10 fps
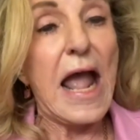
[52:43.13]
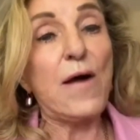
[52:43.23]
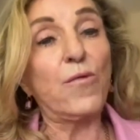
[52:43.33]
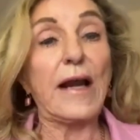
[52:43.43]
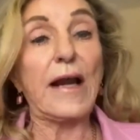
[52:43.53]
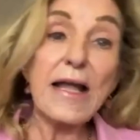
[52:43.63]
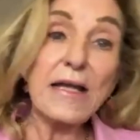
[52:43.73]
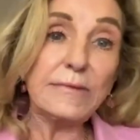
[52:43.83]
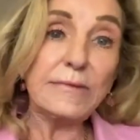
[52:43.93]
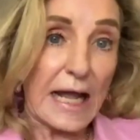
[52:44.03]
And what I'm
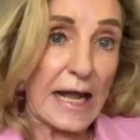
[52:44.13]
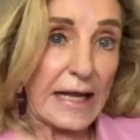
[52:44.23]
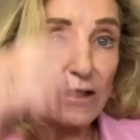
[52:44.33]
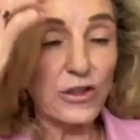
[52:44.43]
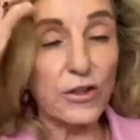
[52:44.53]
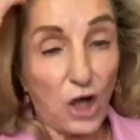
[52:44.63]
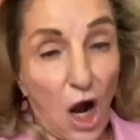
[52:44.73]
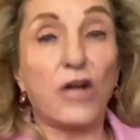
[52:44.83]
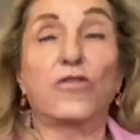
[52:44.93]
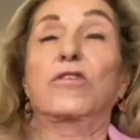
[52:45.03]
saying to the
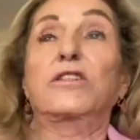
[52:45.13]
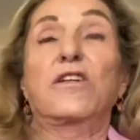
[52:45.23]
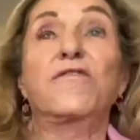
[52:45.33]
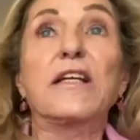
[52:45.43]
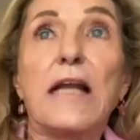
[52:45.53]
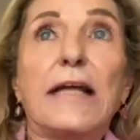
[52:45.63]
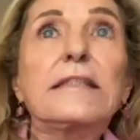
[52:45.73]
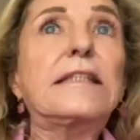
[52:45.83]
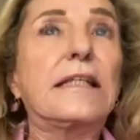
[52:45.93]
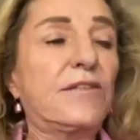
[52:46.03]
Congress of the
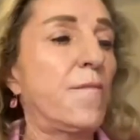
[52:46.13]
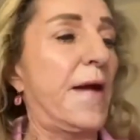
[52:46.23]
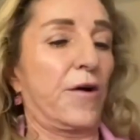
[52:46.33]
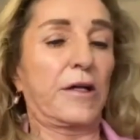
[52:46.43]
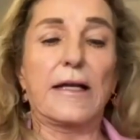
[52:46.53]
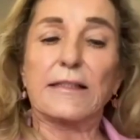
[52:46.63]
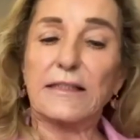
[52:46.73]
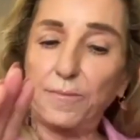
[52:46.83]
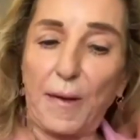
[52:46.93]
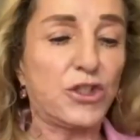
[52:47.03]
United States of America, and
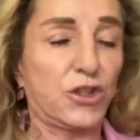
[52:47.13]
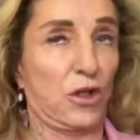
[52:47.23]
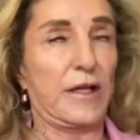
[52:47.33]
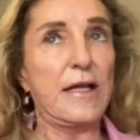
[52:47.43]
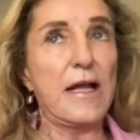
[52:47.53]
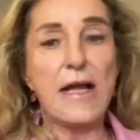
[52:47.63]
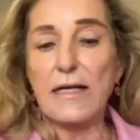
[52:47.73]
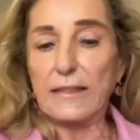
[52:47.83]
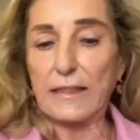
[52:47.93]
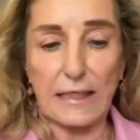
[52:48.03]
especially
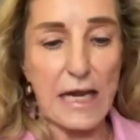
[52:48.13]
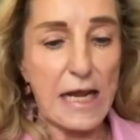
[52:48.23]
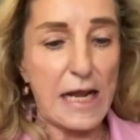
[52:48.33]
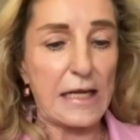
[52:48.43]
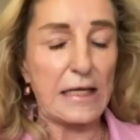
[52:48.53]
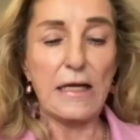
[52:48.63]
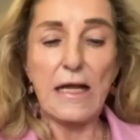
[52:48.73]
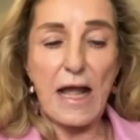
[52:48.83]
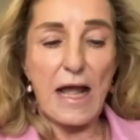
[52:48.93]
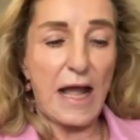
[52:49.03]
to
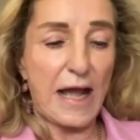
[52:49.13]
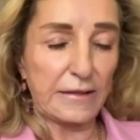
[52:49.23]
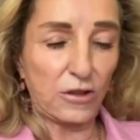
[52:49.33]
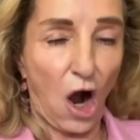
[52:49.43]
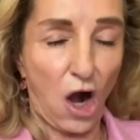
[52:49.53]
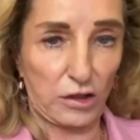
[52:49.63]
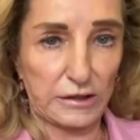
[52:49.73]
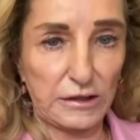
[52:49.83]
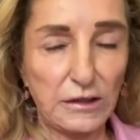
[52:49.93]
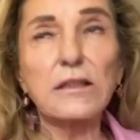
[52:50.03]
King and
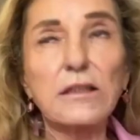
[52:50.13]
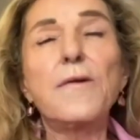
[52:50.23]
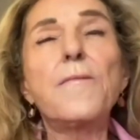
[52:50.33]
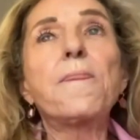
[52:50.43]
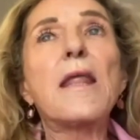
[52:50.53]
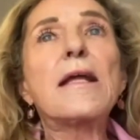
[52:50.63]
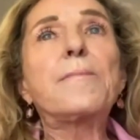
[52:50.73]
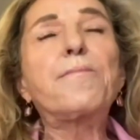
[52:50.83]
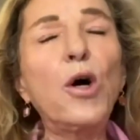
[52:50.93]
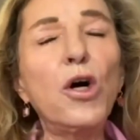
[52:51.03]
Collins,
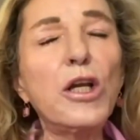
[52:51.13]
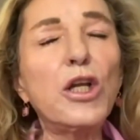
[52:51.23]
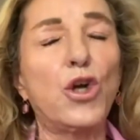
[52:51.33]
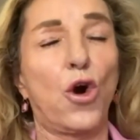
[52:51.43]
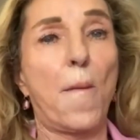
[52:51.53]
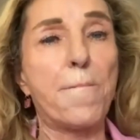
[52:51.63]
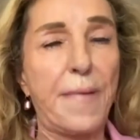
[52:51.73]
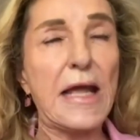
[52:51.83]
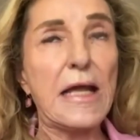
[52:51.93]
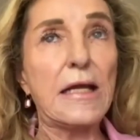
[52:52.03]
put your
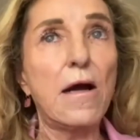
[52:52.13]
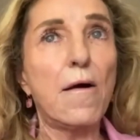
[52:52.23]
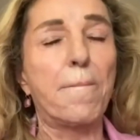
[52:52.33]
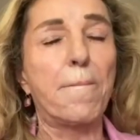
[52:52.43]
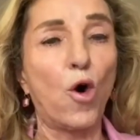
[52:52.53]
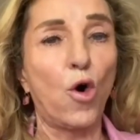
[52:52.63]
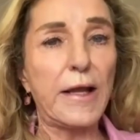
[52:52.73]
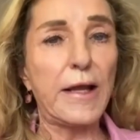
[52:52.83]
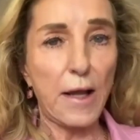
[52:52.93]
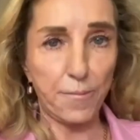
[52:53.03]
big
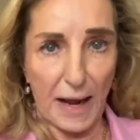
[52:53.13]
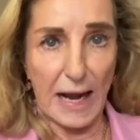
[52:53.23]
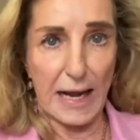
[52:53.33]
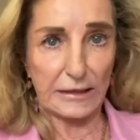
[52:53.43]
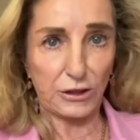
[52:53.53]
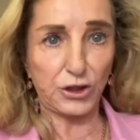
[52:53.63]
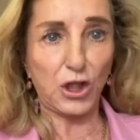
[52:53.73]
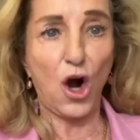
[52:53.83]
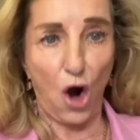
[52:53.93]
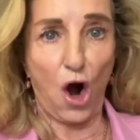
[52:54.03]
boy pants
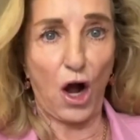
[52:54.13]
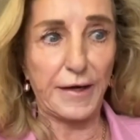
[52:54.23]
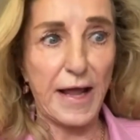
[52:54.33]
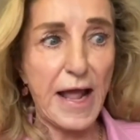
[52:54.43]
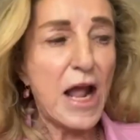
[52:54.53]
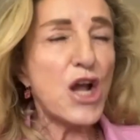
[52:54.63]
on.